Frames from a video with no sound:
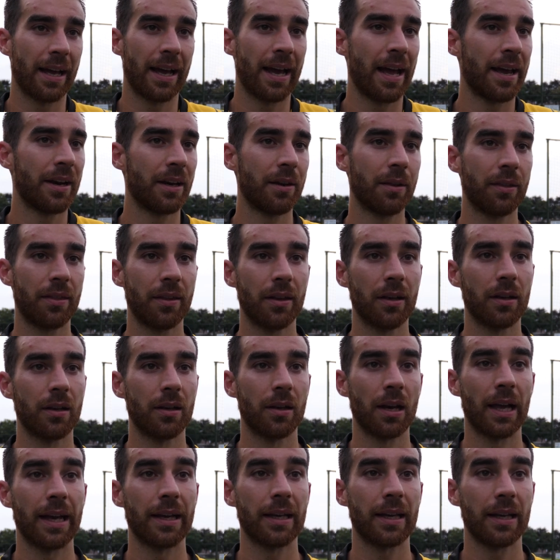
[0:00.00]
anything,
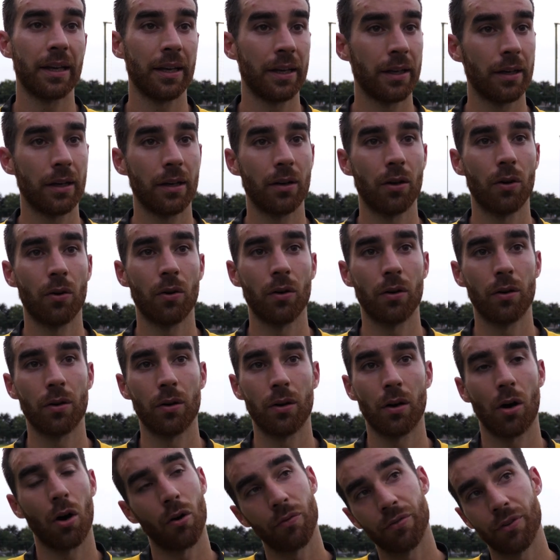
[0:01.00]
like in
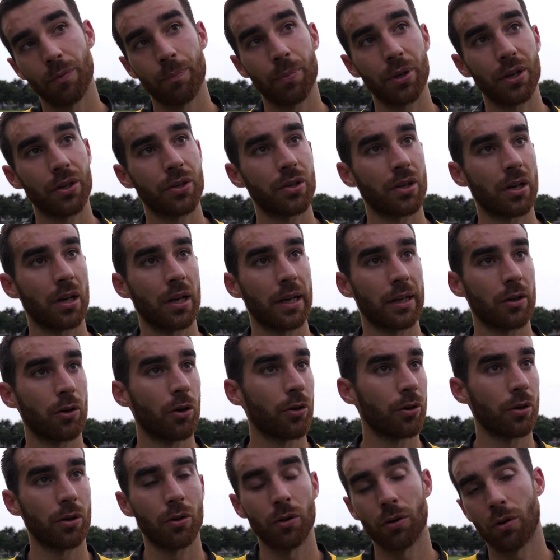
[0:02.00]
or off the pitch, like
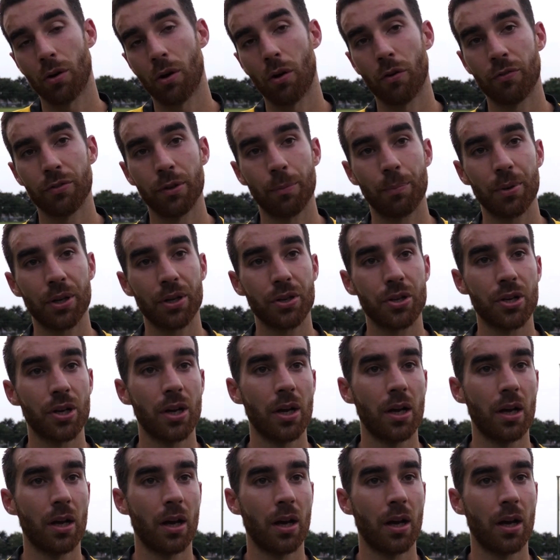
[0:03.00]
on or off the pitch,